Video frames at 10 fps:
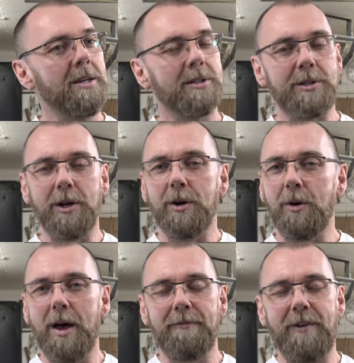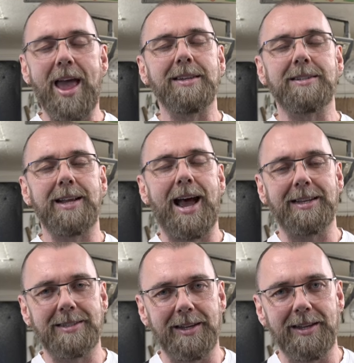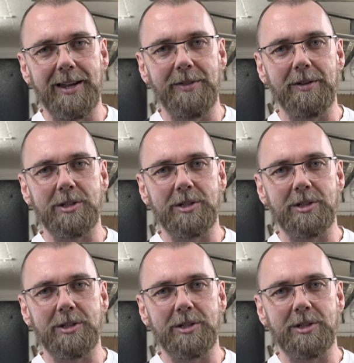still fantastic in